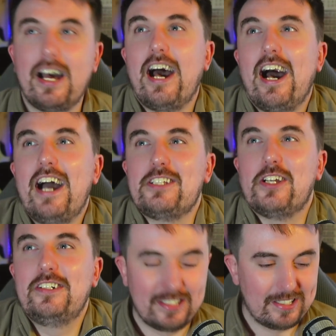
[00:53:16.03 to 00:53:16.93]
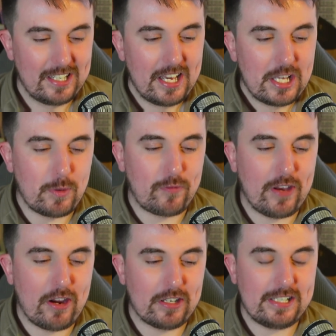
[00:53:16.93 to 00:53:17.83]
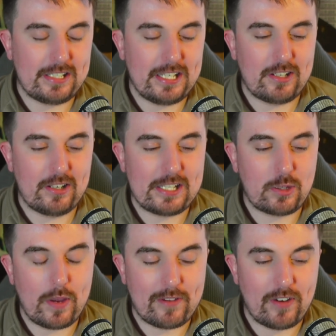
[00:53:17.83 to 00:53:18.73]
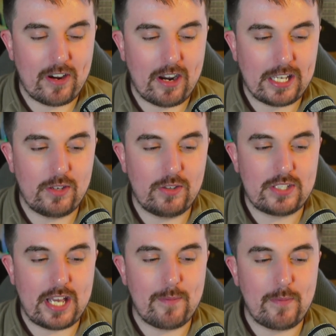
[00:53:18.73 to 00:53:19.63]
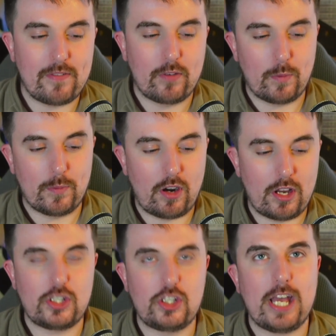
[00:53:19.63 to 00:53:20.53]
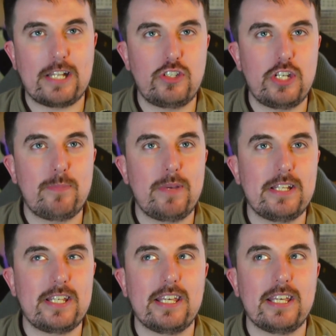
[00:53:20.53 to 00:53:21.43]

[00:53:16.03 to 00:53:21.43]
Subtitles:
I don't know. To be fair, these are less quick fire. I used, have you ever come across ChatGPT?